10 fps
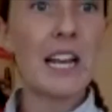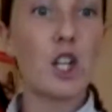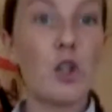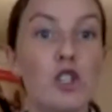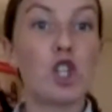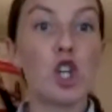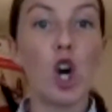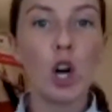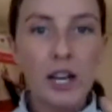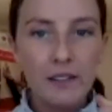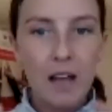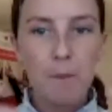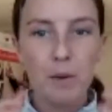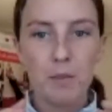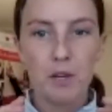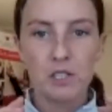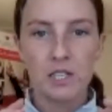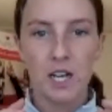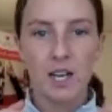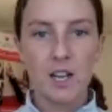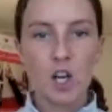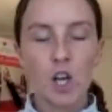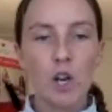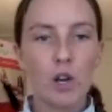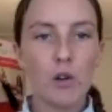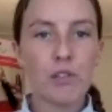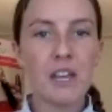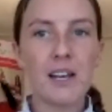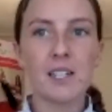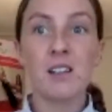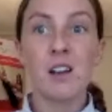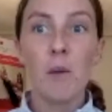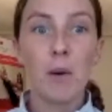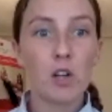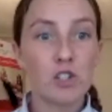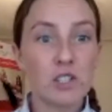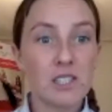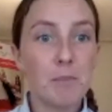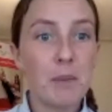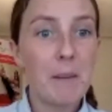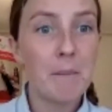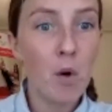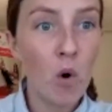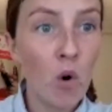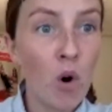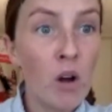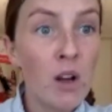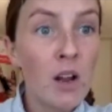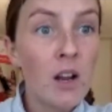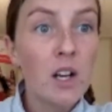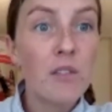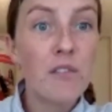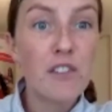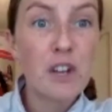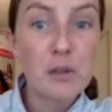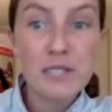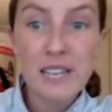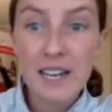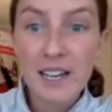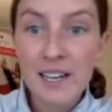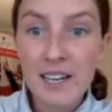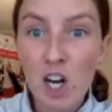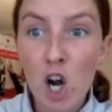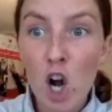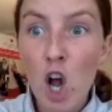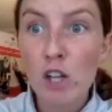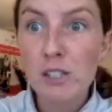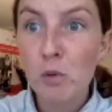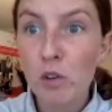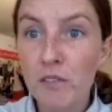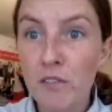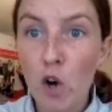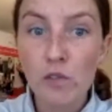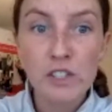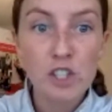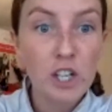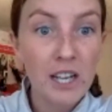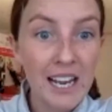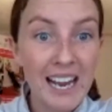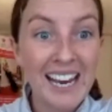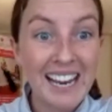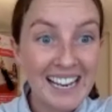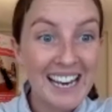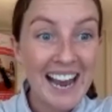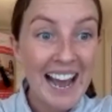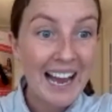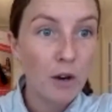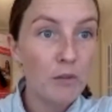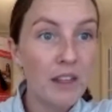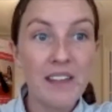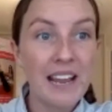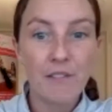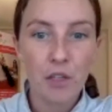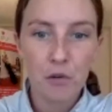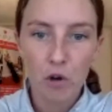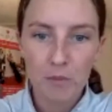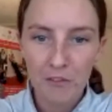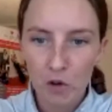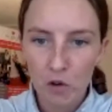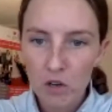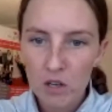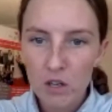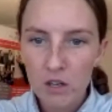get used to tucking that bum under. Who thinks posture's a bit more confusing and lots more involved in it now than they ever thought before?